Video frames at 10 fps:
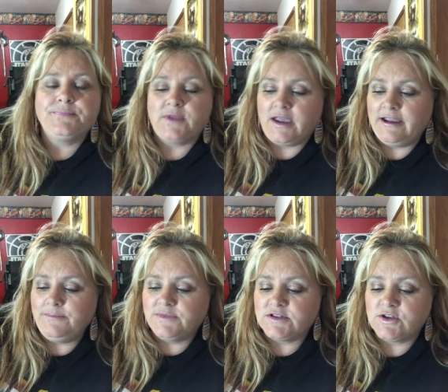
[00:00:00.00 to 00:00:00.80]
Okay,
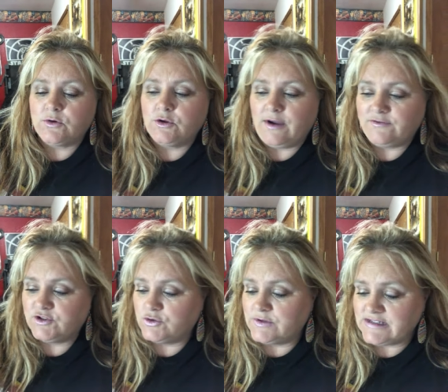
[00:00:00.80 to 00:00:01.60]
so you have
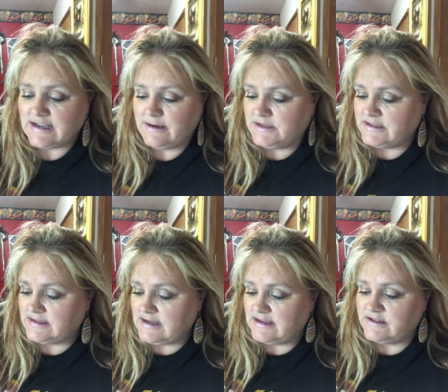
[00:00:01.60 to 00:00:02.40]
two
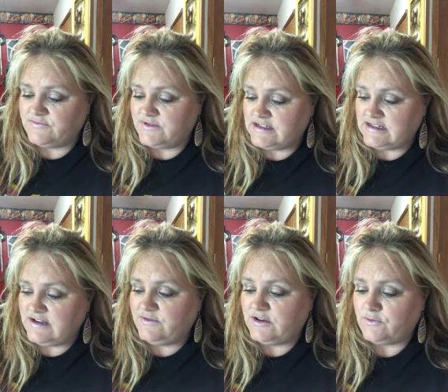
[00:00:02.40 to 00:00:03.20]
assignments as of this
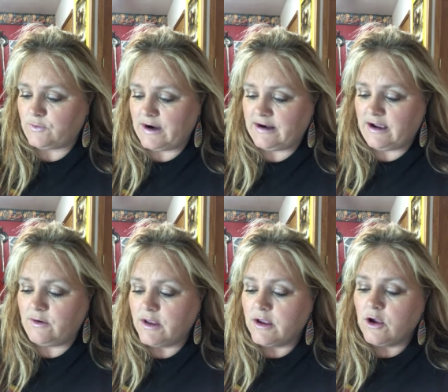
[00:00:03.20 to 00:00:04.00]
evening for right now.